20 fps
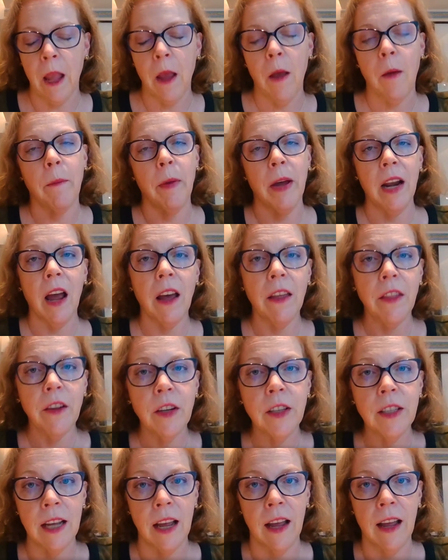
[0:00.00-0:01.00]
But
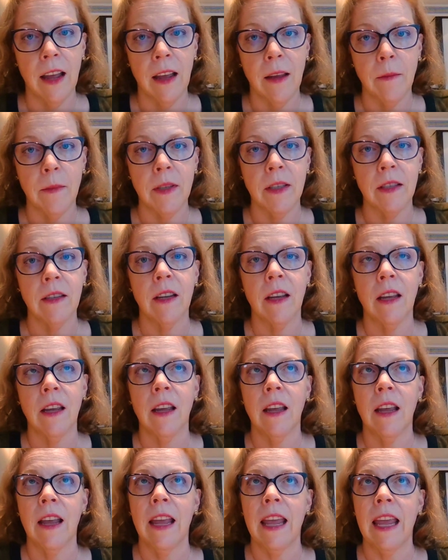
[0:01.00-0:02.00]
other times
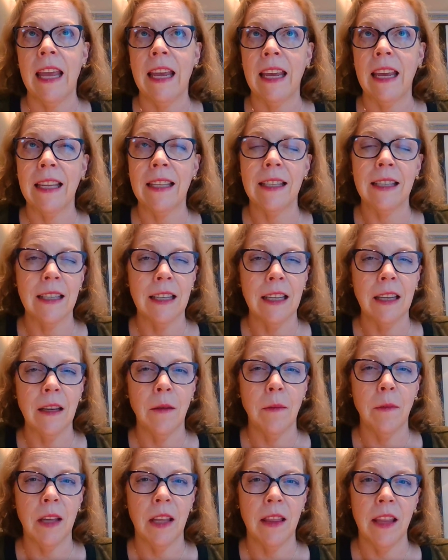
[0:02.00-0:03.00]
it can
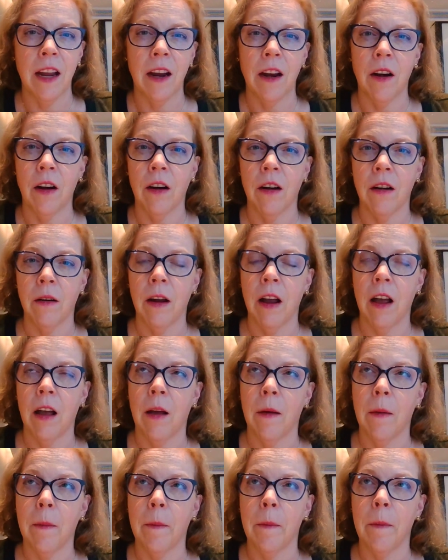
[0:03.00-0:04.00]
seem that they're
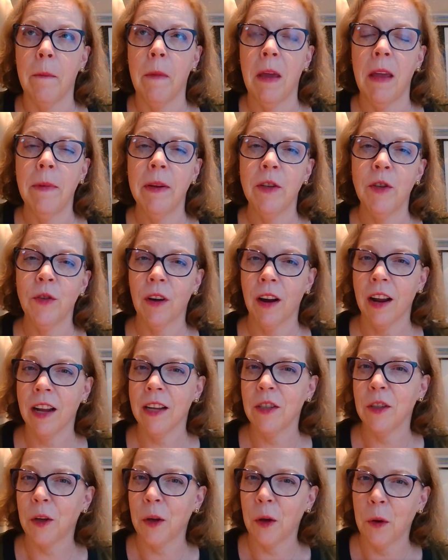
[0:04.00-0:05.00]
maybe trying
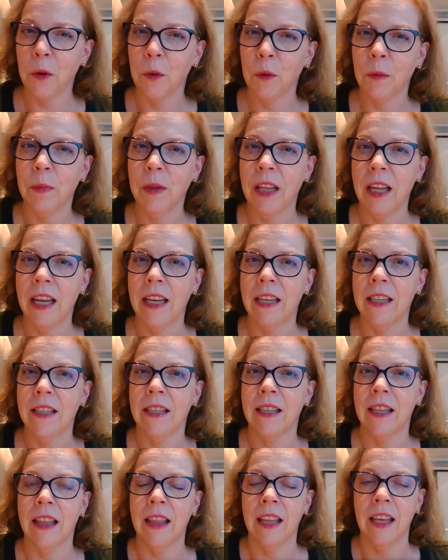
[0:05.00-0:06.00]
to go to a place
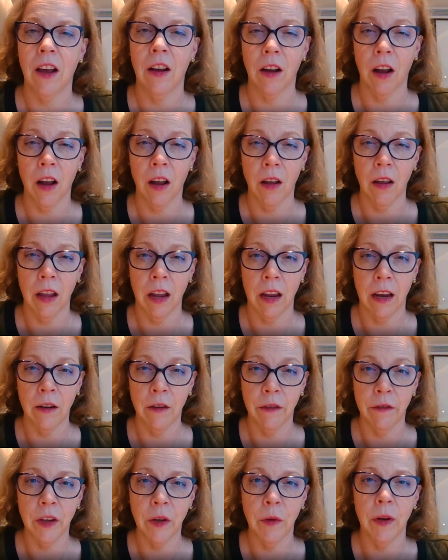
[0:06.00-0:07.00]
that the
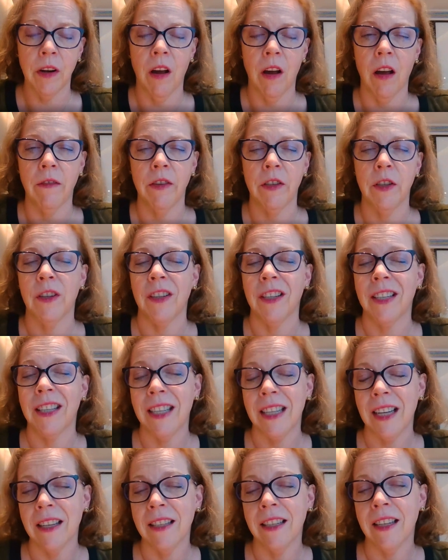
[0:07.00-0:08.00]
interviewing officer
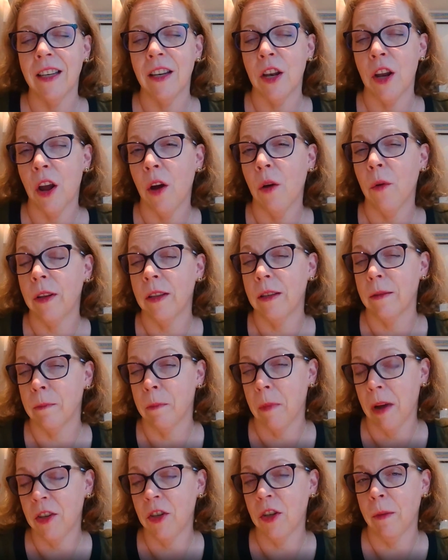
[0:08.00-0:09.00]
doesn't know as
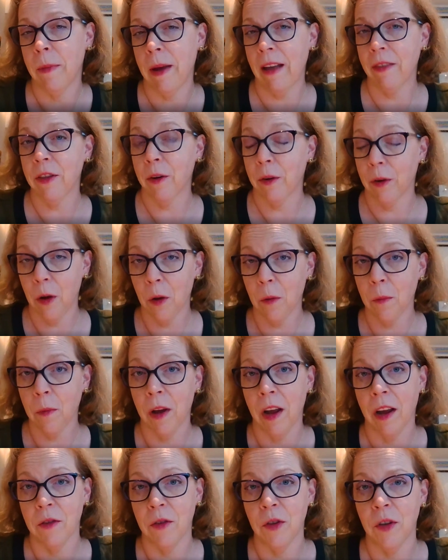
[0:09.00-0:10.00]
much about their home
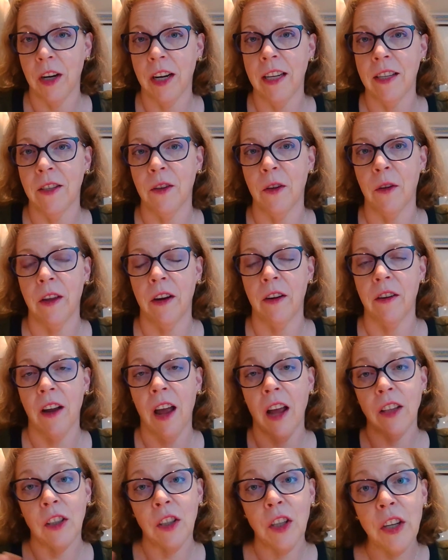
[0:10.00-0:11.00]
country. So they're
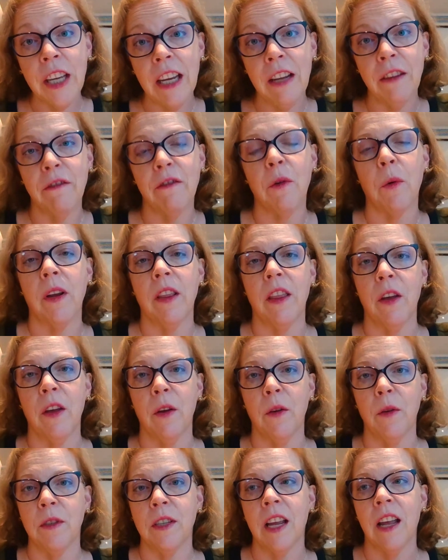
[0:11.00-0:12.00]
not looking for
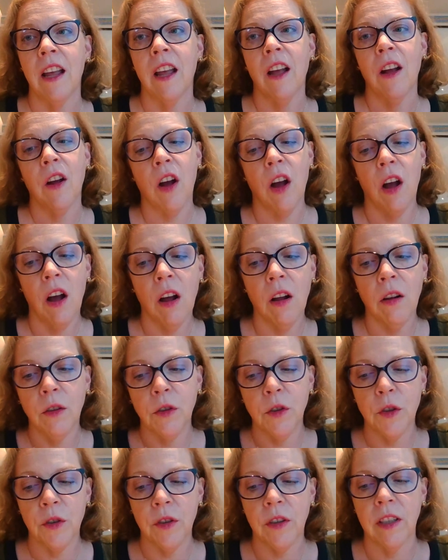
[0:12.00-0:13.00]
those
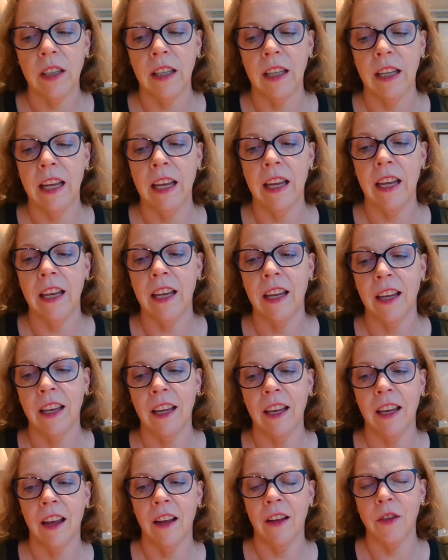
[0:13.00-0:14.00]

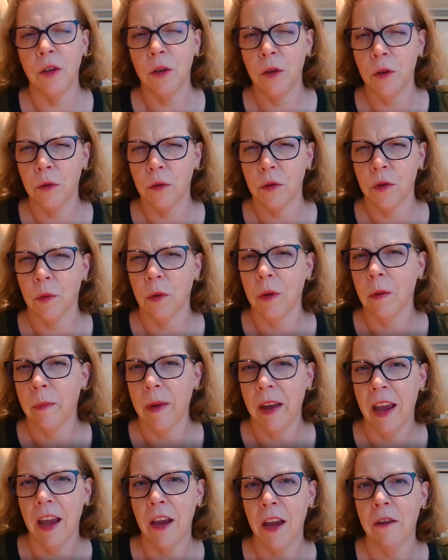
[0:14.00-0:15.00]
culturally unusual
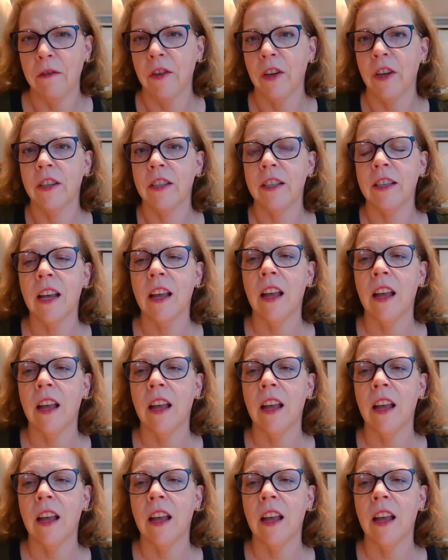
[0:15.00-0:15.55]
behaviors.